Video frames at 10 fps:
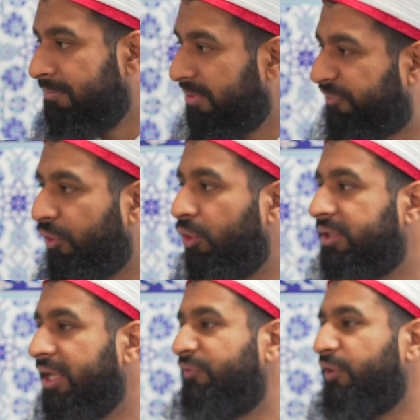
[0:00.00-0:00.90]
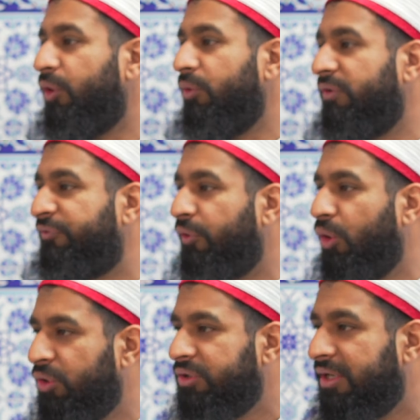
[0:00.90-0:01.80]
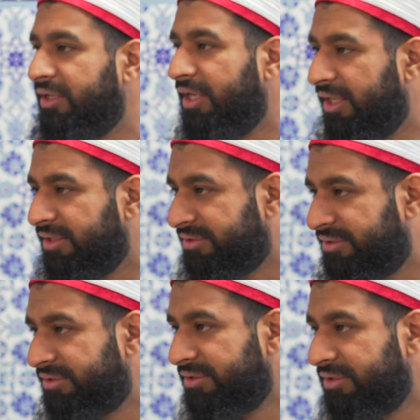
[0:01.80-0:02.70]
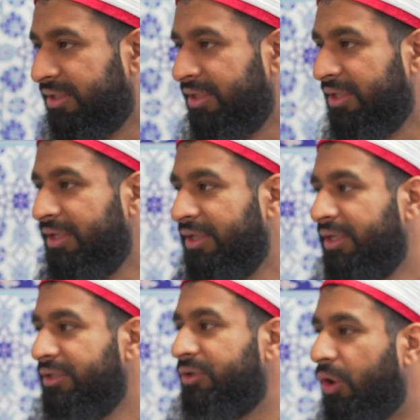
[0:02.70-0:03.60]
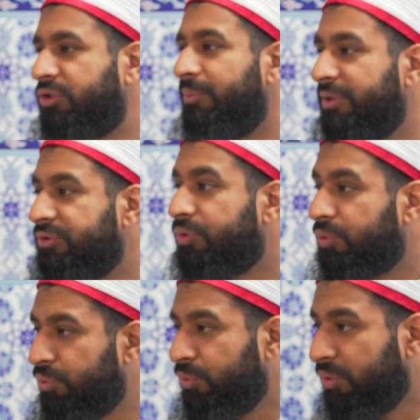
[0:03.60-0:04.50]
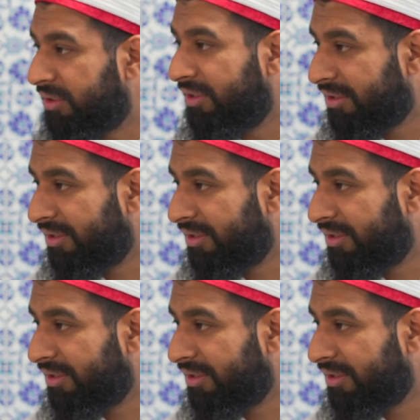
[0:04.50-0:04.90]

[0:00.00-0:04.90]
Before then, for over 400 years, the Ottomans ruled